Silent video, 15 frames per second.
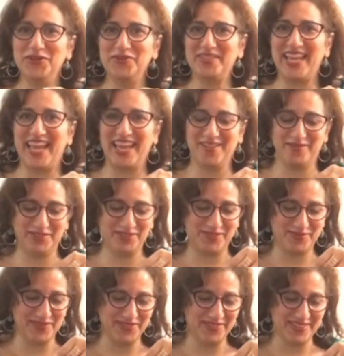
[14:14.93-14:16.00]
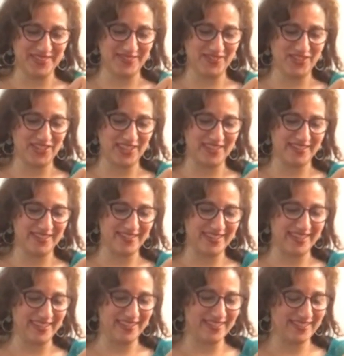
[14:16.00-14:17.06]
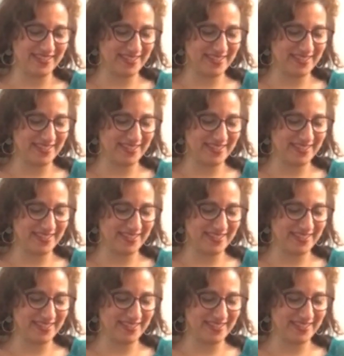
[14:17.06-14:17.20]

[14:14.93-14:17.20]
tablespoons of chia seeds.